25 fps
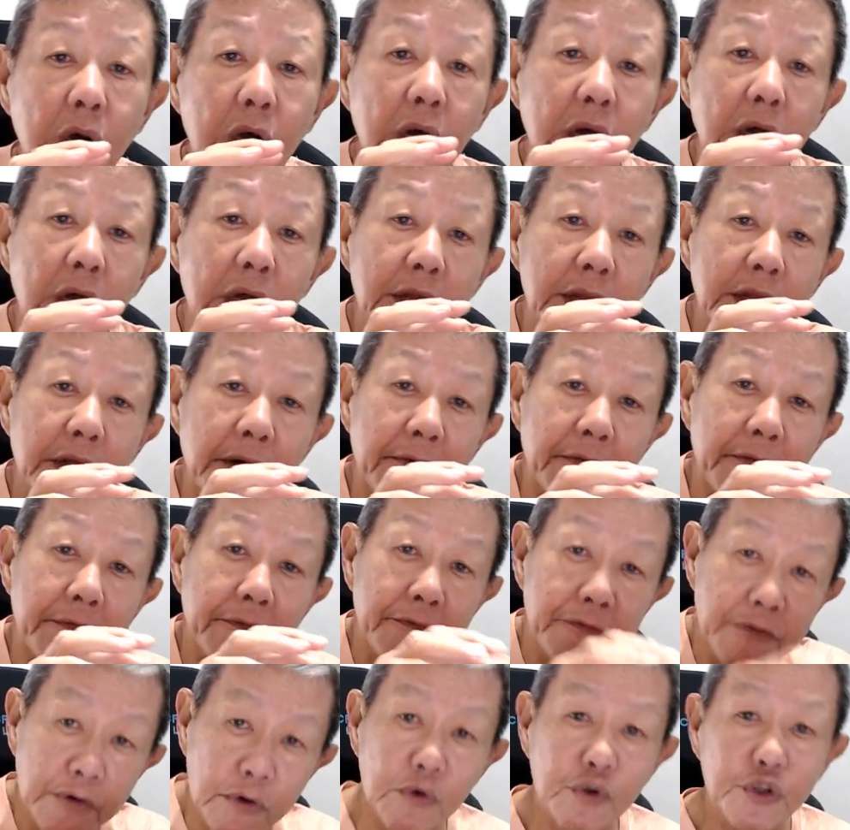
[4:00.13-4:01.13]
the
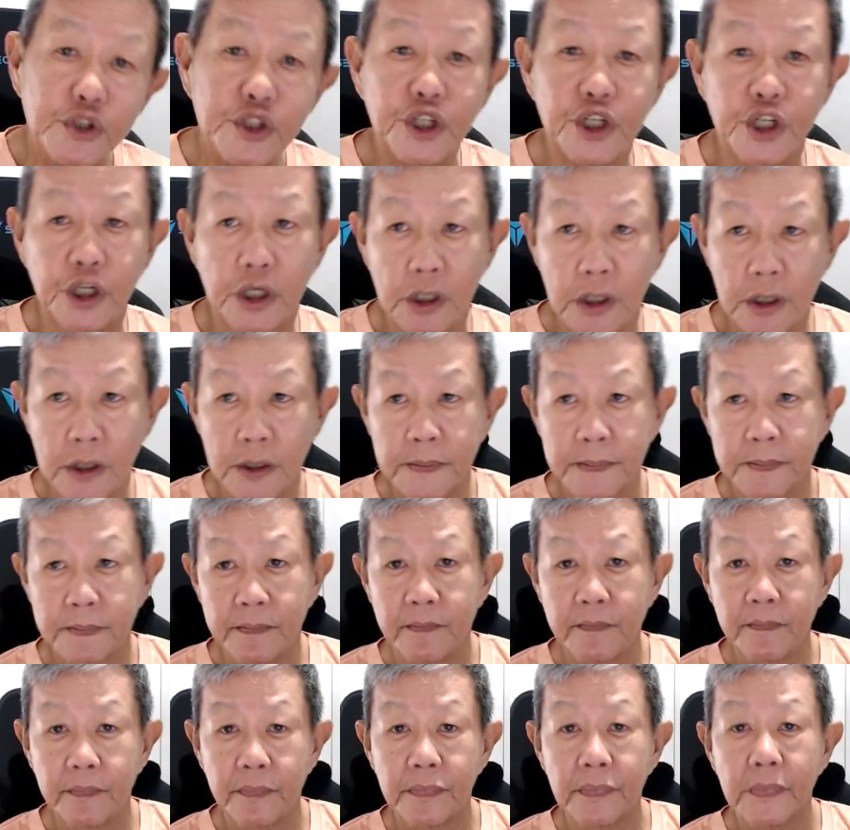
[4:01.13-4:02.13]
future
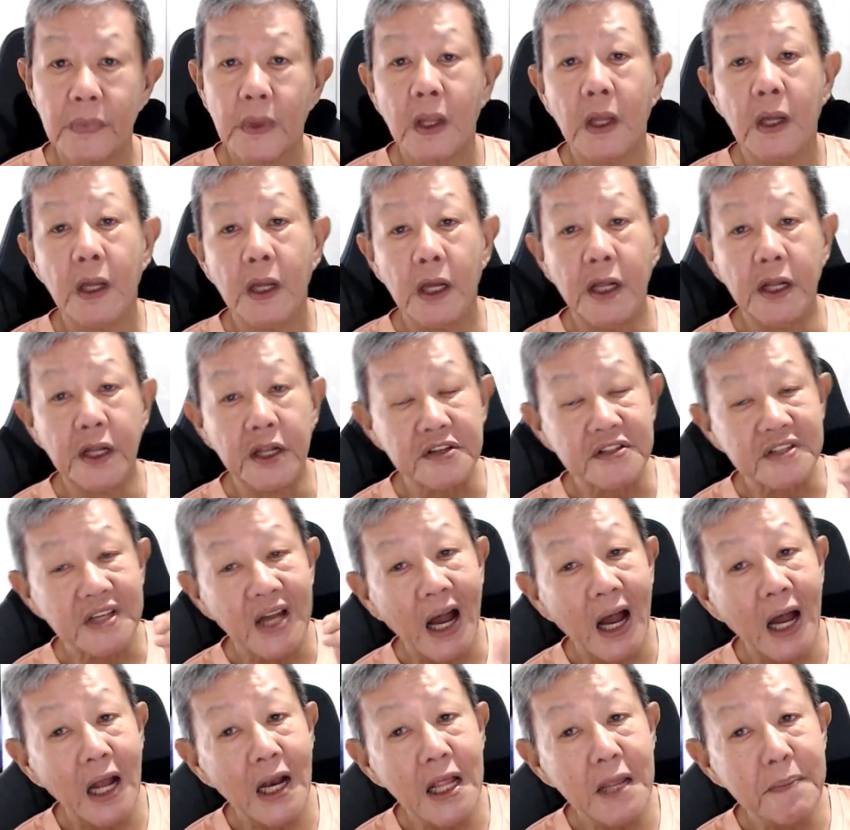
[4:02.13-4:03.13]
it is
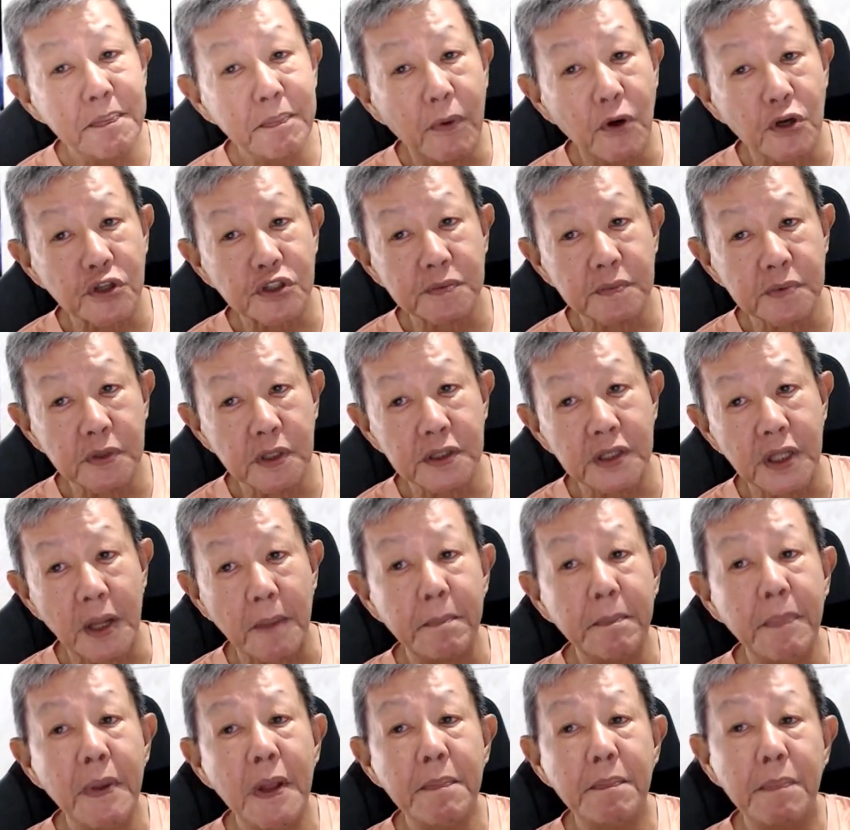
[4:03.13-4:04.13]
highly possible that
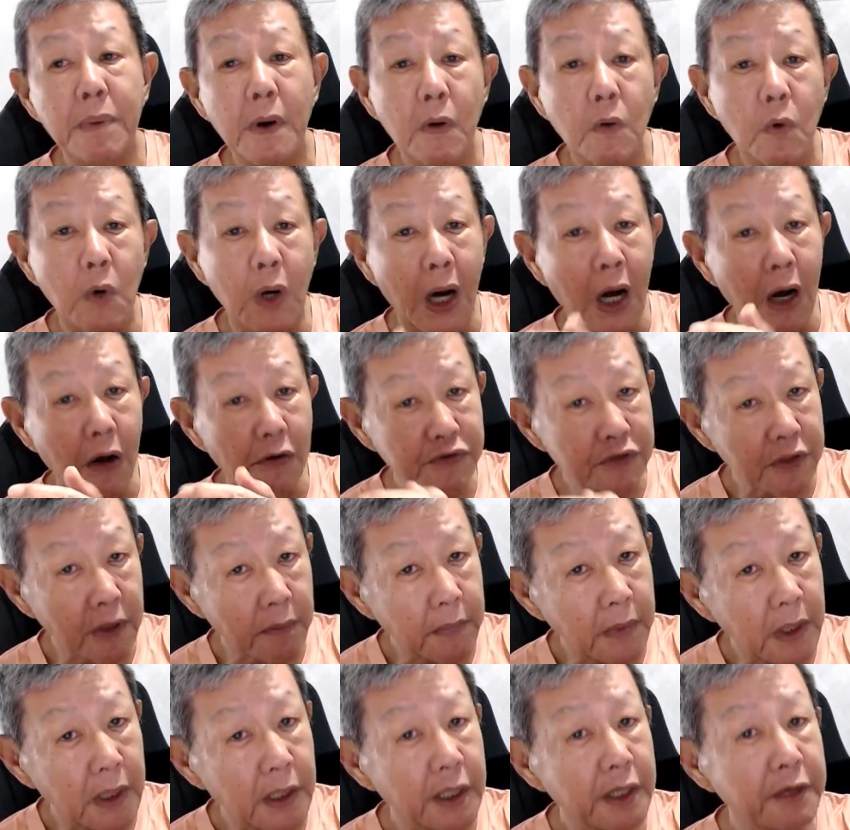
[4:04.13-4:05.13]
people will
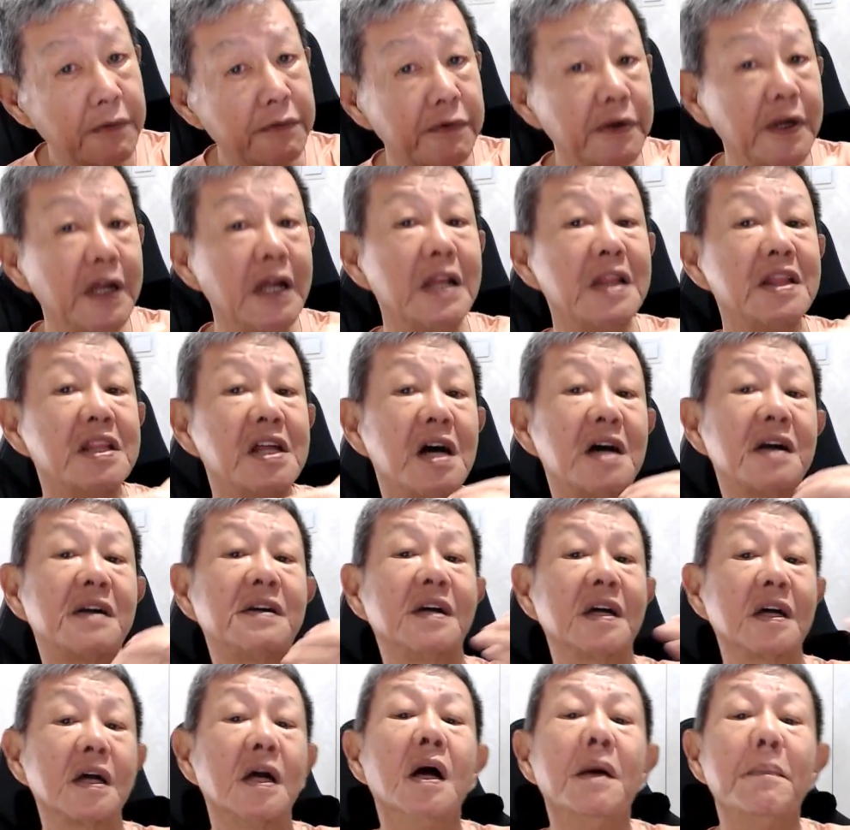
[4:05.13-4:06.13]
ultimately redirect
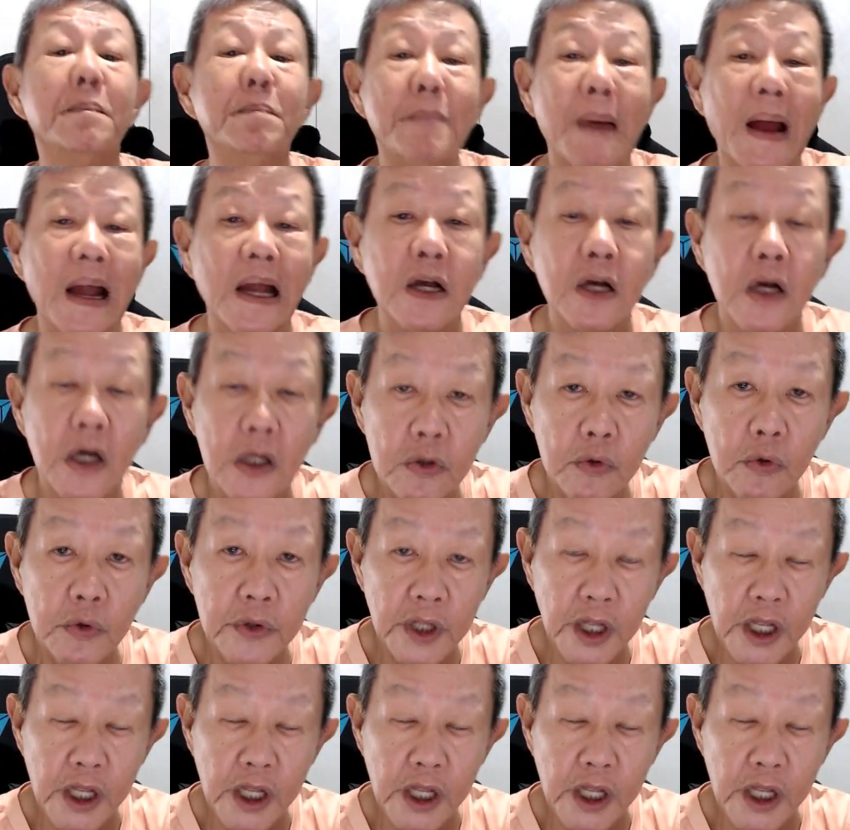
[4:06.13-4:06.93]
back to the